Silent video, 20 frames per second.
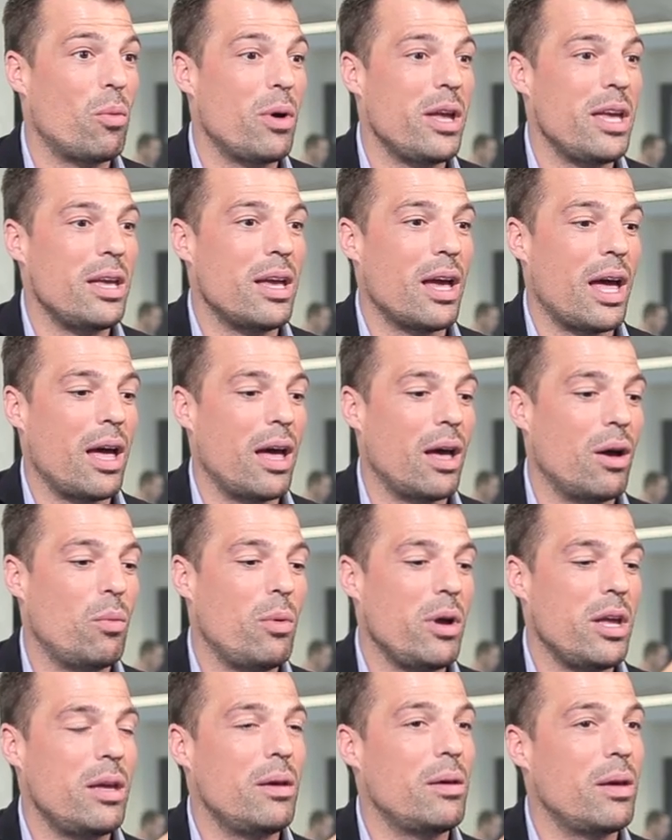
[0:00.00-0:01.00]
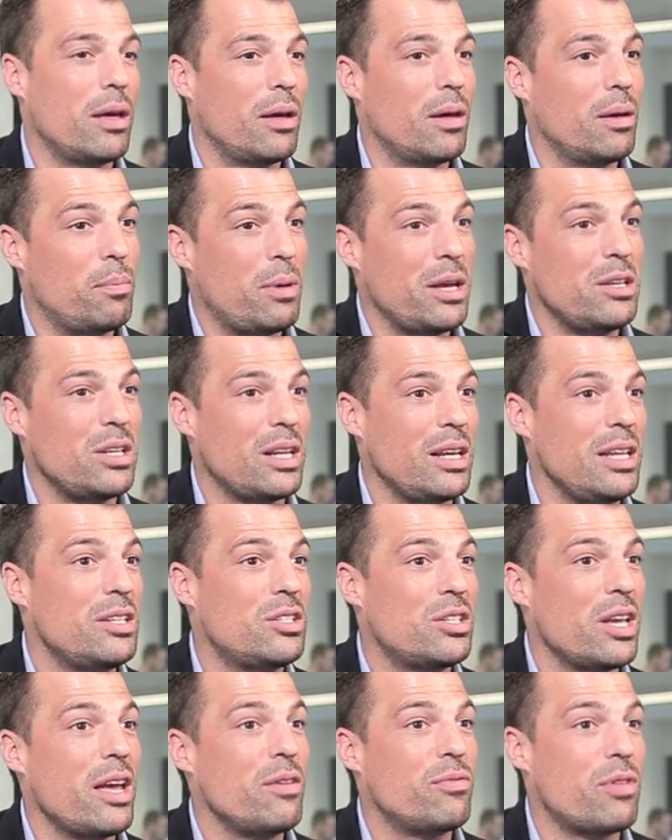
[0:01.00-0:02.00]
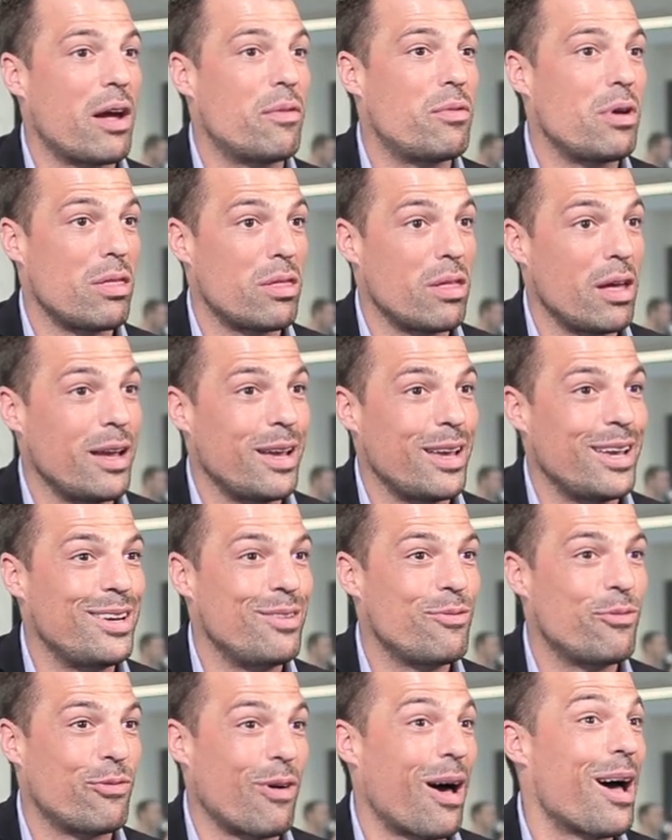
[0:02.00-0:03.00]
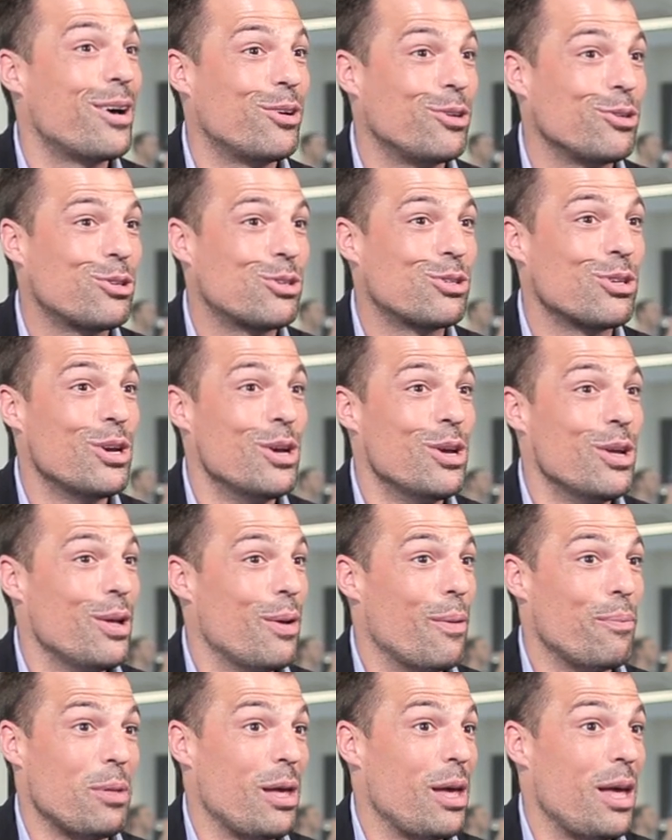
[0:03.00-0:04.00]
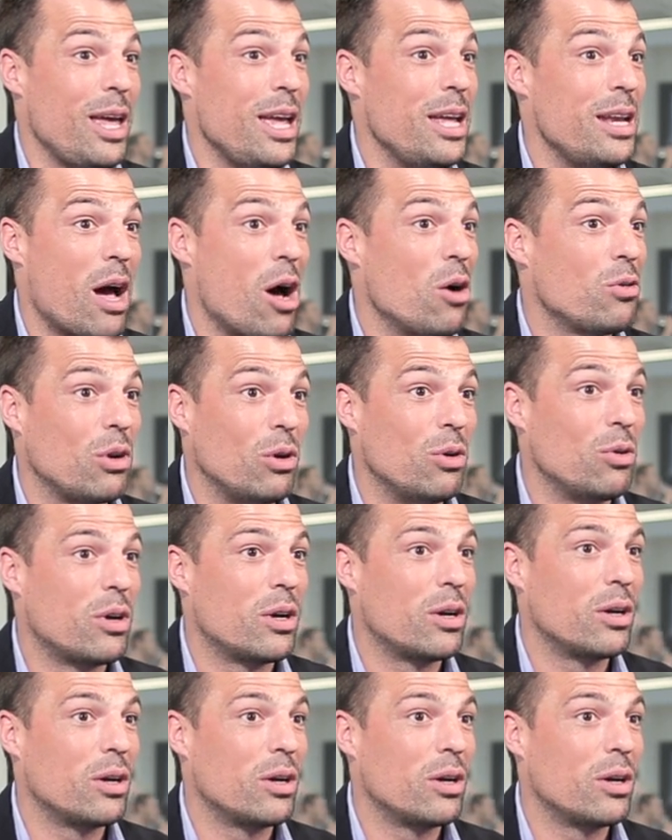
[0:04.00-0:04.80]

we, we basically saved everything in files in Outlook,